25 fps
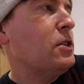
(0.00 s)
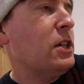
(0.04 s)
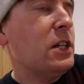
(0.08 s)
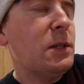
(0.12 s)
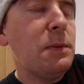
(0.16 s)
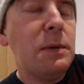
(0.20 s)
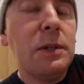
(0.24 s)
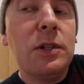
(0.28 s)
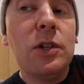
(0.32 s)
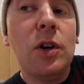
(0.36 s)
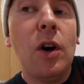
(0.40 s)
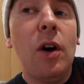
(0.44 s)
She has
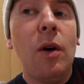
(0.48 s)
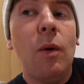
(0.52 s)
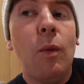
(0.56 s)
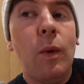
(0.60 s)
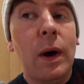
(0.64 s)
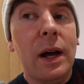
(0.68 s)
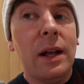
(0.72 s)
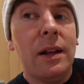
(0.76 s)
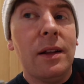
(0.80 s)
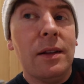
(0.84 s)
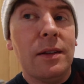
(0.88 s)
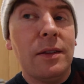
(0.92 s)
been taught
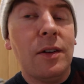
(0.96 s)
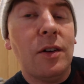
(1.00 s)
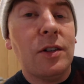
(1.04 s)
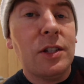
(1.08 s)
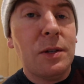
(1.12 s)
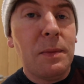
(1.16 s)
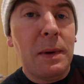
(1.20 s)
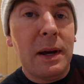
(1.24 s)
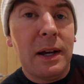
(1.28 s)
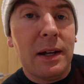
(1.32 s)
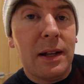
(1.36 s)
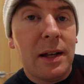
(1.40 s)
well not
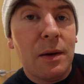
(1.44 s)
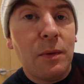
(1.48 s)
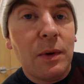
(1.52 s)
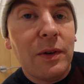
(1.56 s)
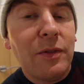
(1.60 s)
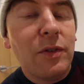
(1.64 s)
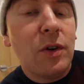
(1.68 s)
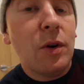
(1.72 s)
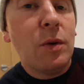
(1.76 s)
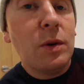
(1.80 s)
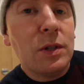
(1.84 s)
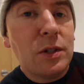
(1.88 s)
to beg. Like
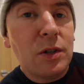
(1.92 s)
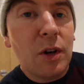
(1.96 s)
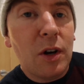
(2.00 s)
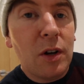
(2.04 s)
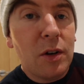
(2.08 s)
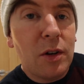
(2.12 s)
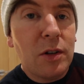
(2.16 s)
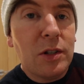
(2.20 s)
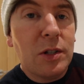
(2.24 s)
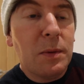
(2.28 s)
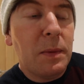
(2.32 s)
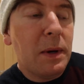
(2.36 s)
we've always taught her
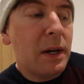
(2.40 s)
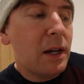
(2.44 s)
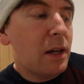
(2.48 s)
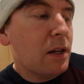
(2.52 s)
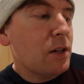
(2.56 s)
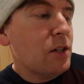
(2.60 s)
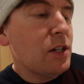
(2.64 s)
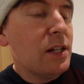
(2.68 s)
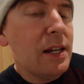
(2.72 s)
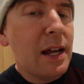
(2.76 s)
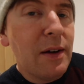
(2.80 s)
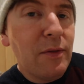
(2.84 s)
not to beg,
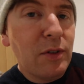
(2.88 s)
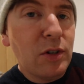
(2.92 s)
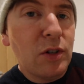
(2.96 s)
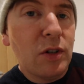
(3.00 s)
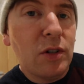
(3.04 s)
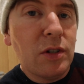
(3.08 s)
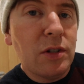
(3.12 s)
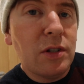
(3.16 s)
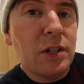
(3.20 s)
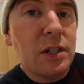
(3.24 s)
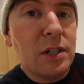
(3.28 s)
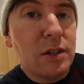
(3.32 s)
and she never
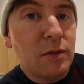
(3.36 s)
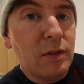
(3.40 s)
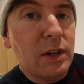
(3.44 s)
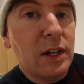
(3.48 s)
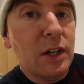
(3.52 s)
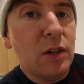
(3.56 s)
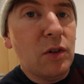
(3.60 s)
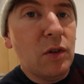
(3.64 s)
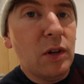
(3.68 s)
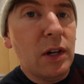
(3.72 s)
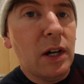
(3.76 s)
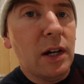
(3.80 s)
does. She's a really
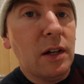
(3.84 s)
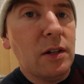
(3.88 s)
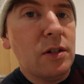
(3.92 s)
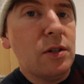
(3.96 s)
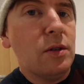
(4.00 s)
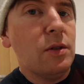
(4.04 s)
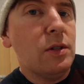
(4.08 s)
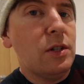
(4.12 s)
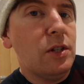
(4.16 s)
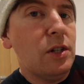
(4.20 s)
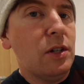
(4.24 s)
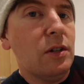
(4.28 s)
good girl. She
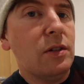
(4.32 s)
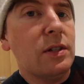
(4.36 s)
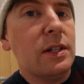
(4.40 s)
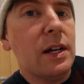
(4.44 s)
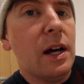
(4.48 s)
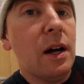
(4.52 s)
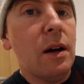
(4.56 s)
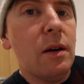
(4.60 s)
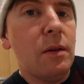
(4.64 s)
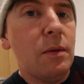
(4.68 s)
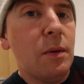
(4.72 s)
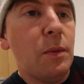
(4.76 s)
always chills
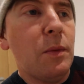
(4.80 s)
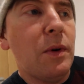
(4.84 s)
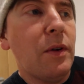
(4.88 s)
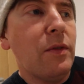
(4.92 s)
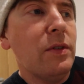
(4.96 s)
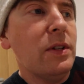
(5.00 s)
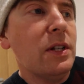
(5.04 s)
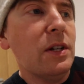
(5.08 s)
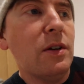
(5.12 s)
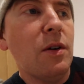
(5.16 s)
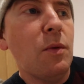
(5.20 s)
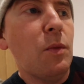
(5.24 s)
out when we're
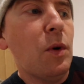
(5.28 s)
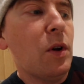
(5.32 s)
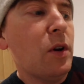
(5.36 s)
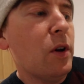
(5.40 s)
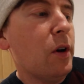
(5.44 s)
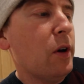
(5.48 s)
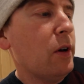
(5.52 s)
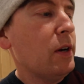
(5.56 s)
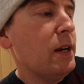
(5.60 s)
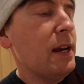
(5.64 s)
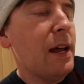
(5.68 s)
having dinner and whatnot.